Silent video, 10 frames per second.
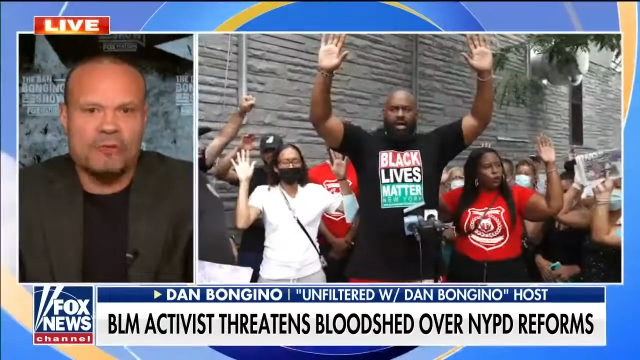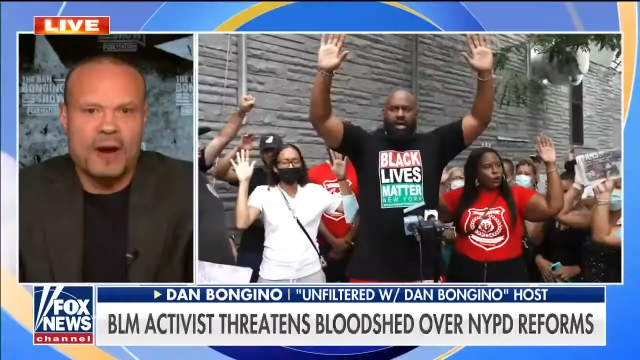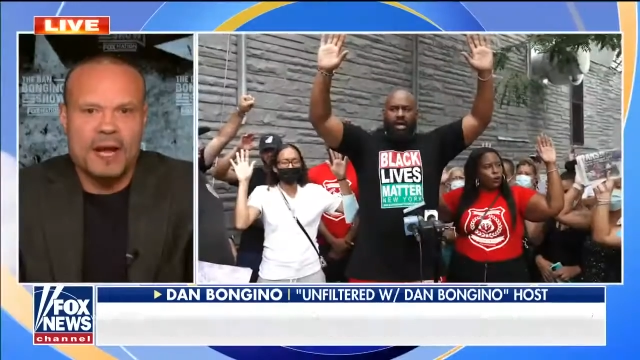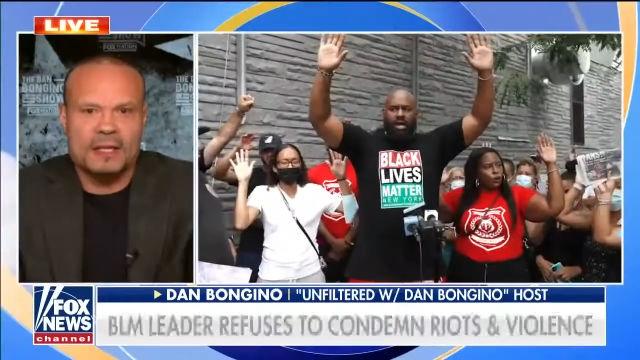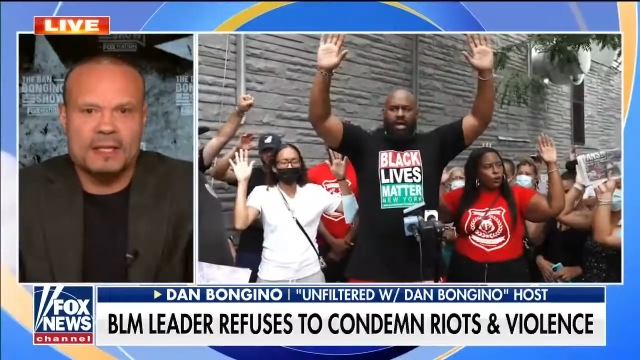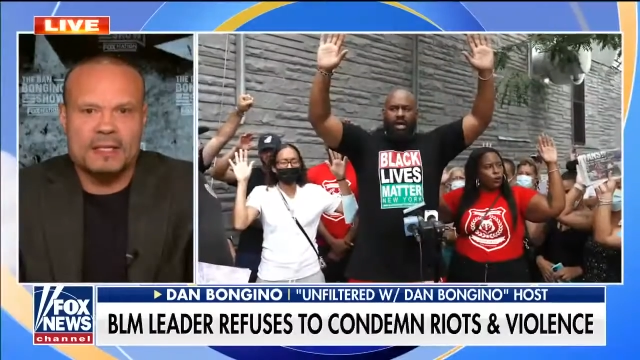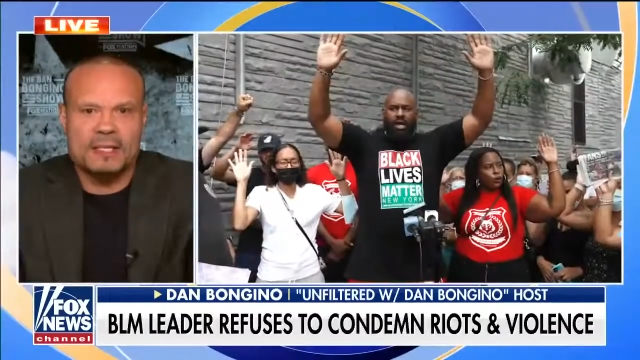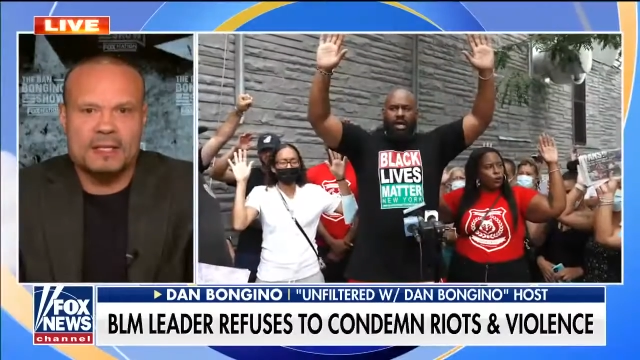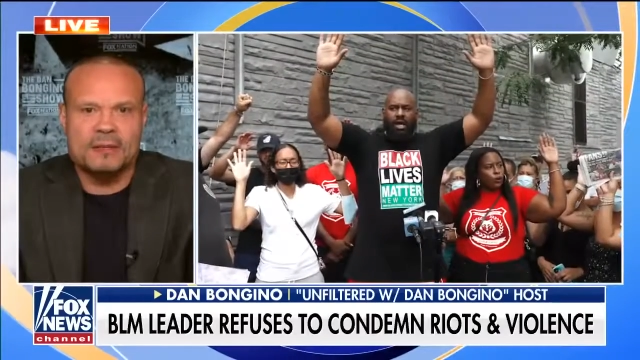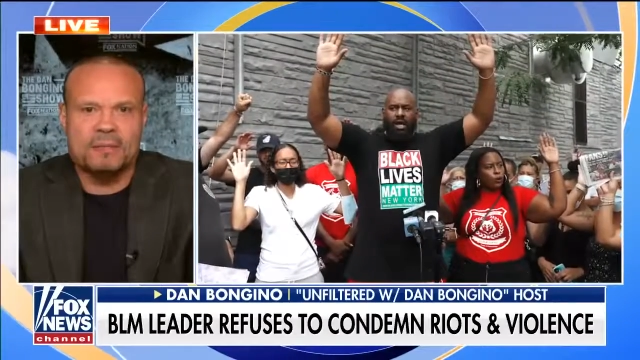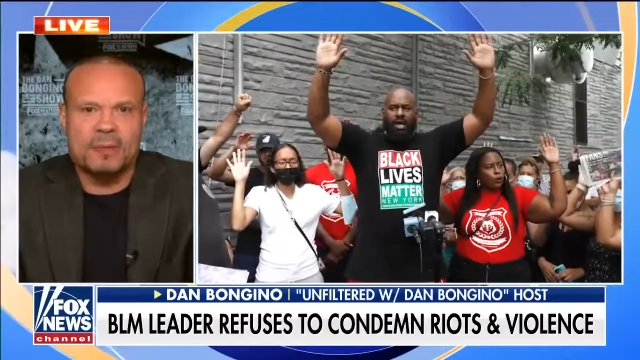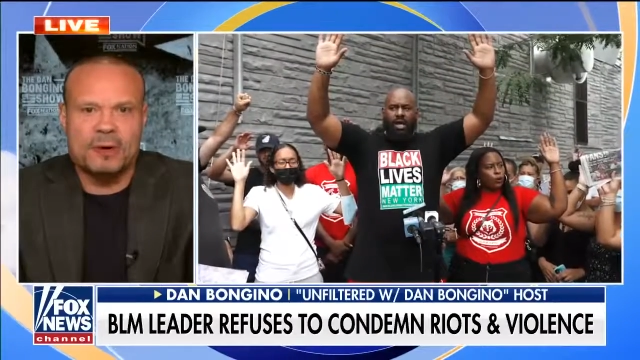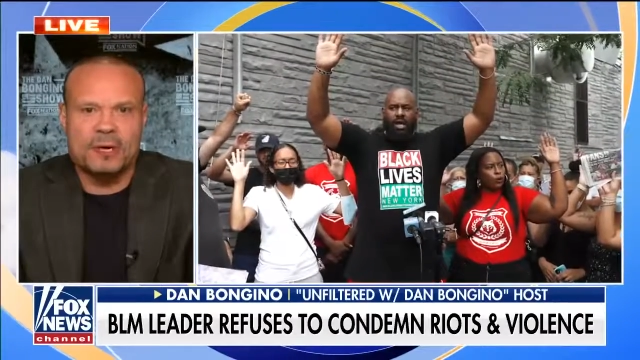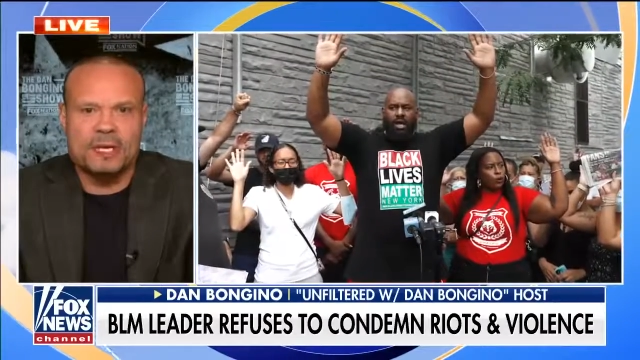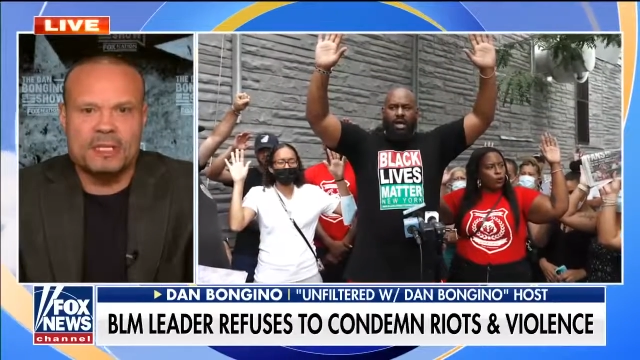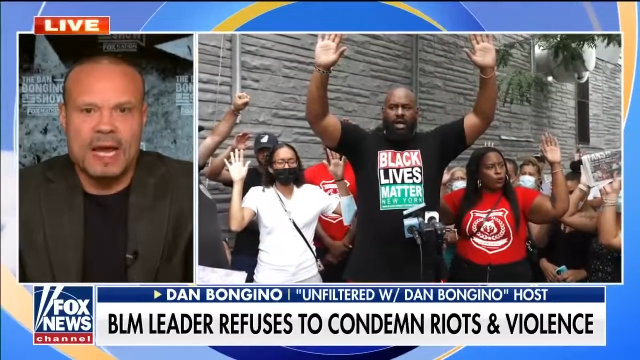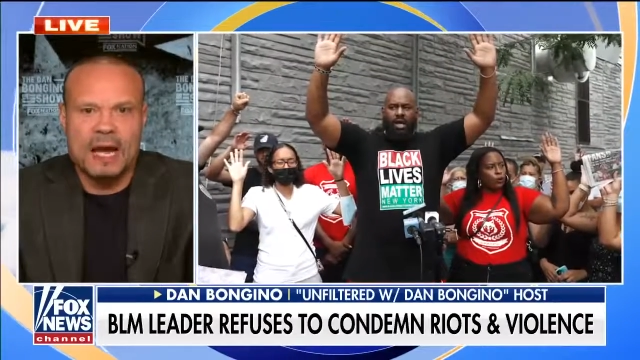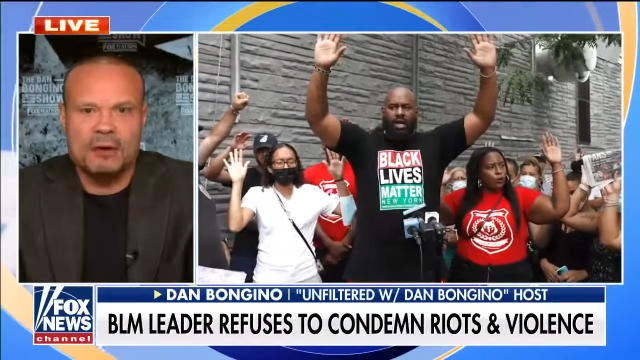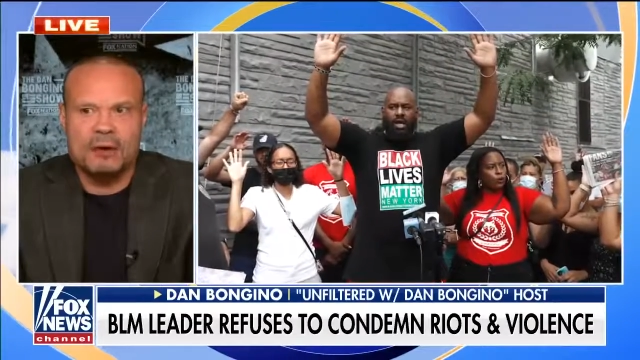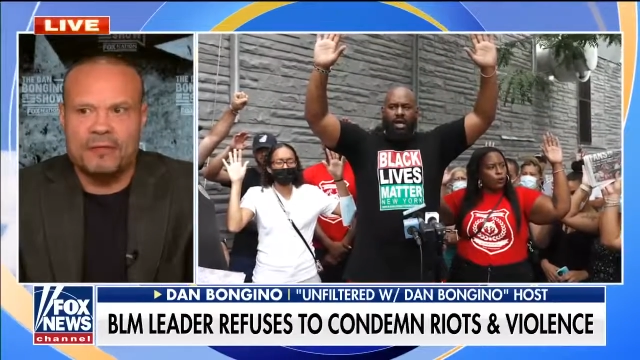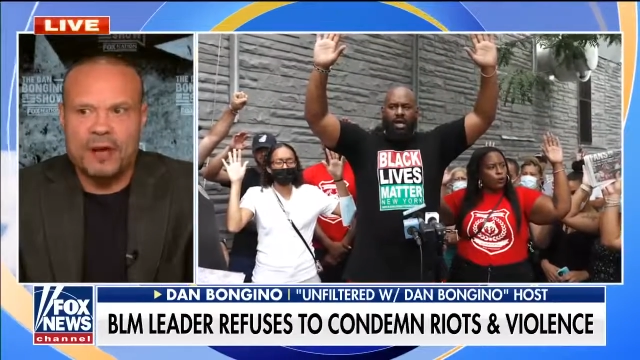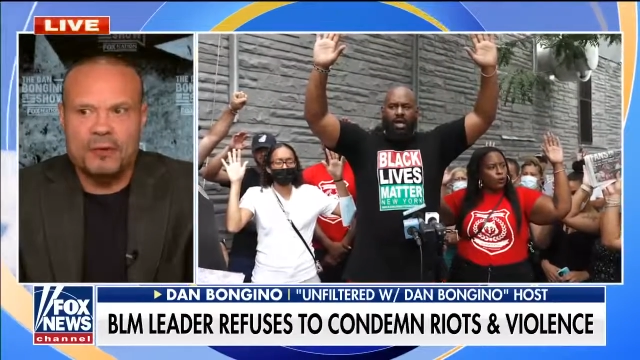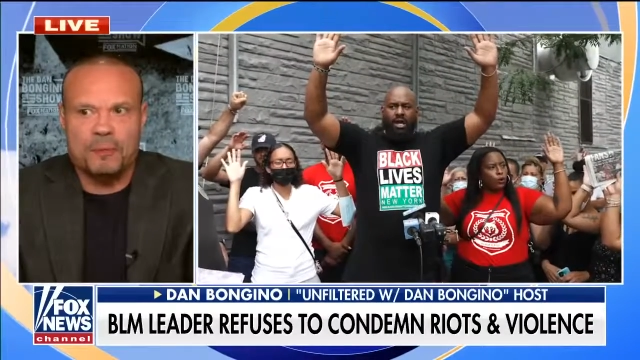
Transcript: violence and the burning down of other